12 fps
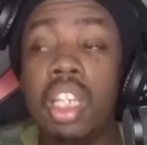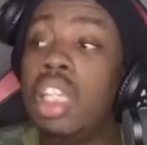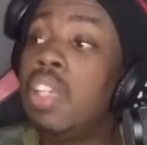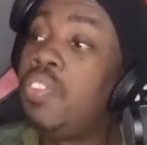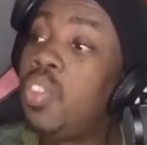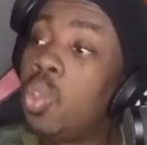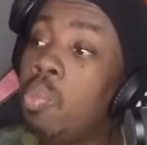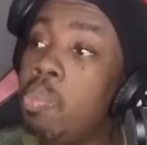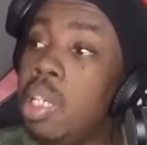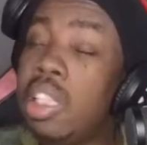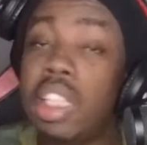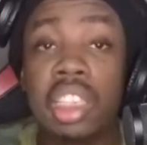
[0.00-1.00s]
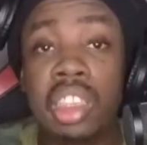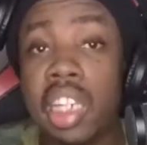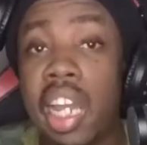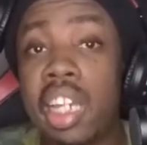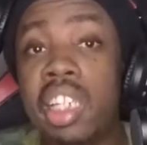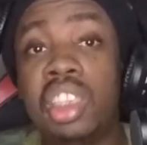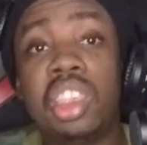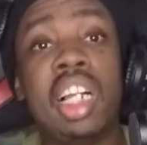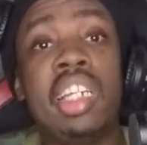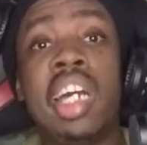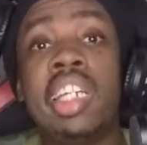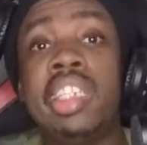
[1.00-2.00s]
if you beat a child, he
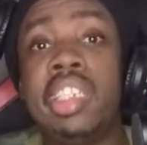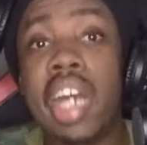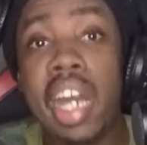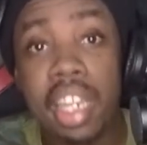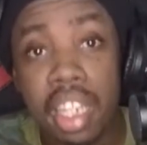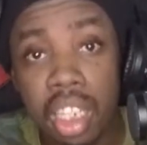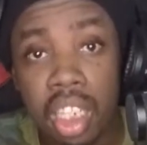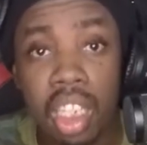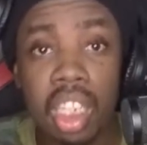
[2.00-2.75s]
shall not die.